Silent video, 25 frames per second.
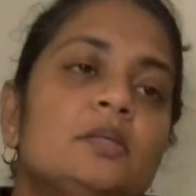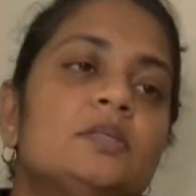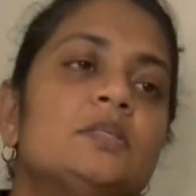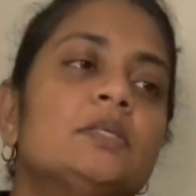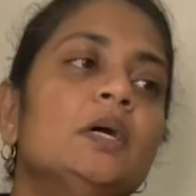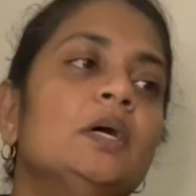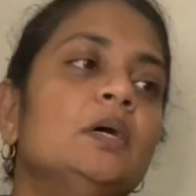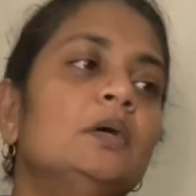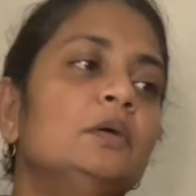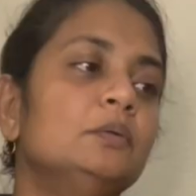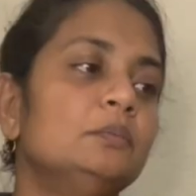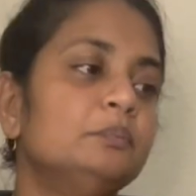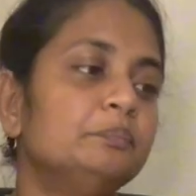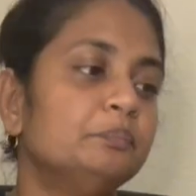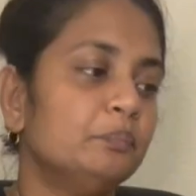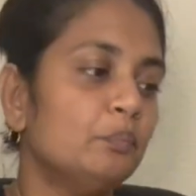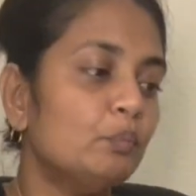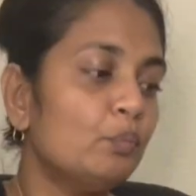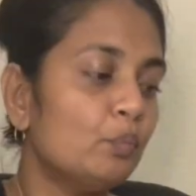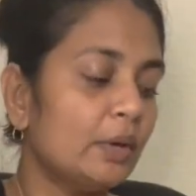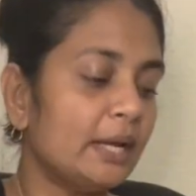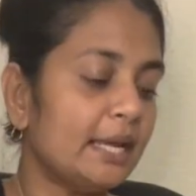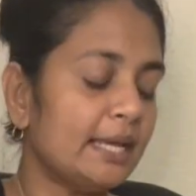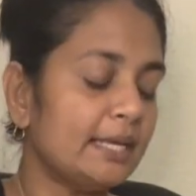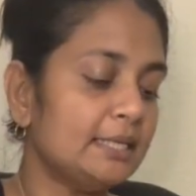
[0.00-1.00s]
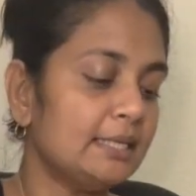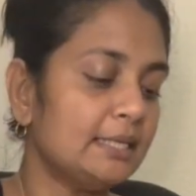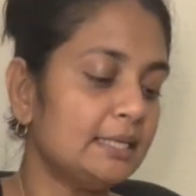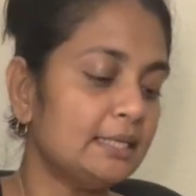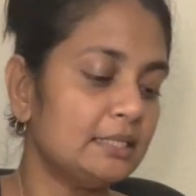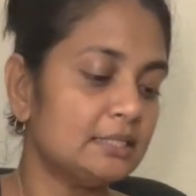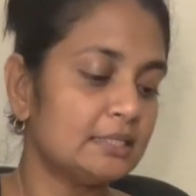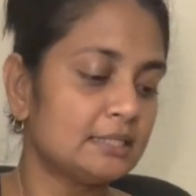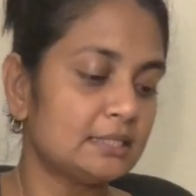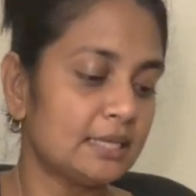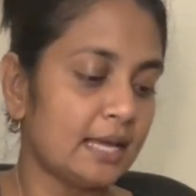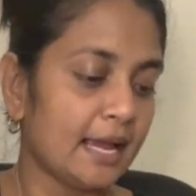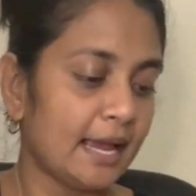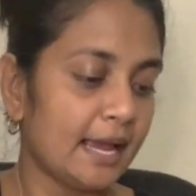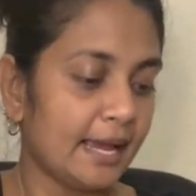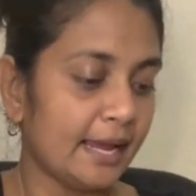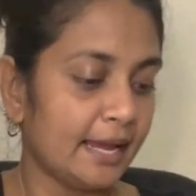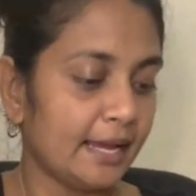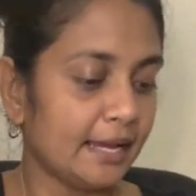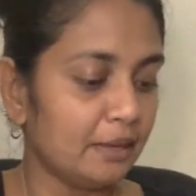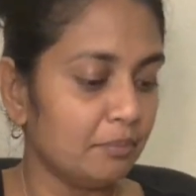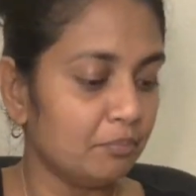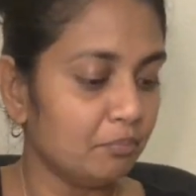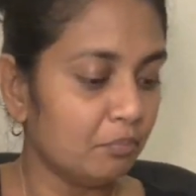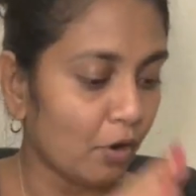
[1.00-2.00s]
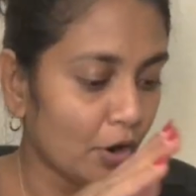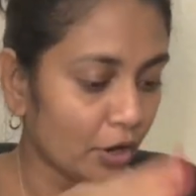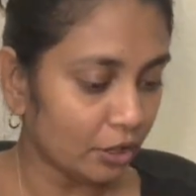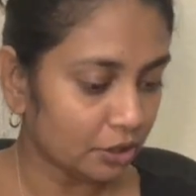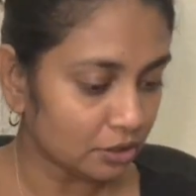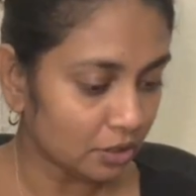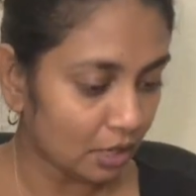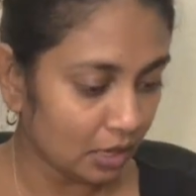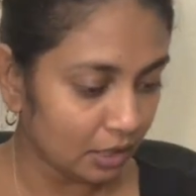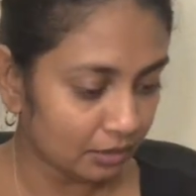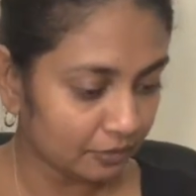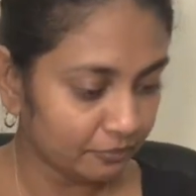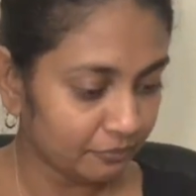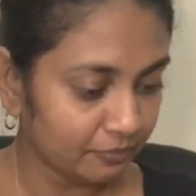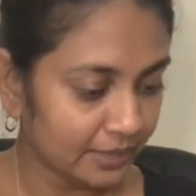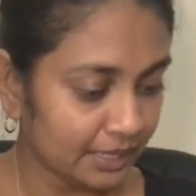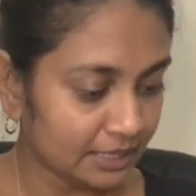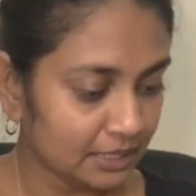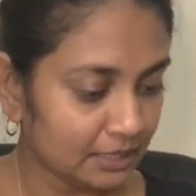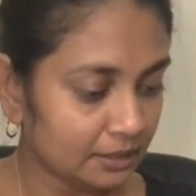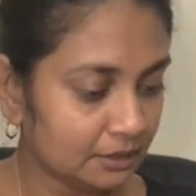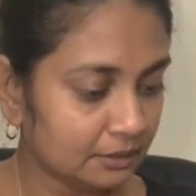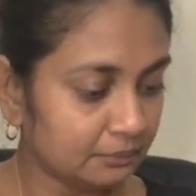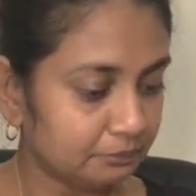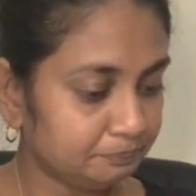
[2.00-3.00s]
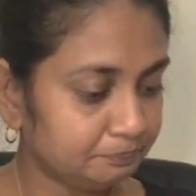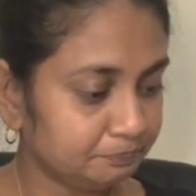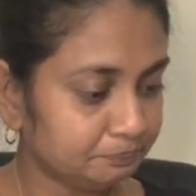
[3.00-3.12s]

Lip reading: So what I did is I marked all of my,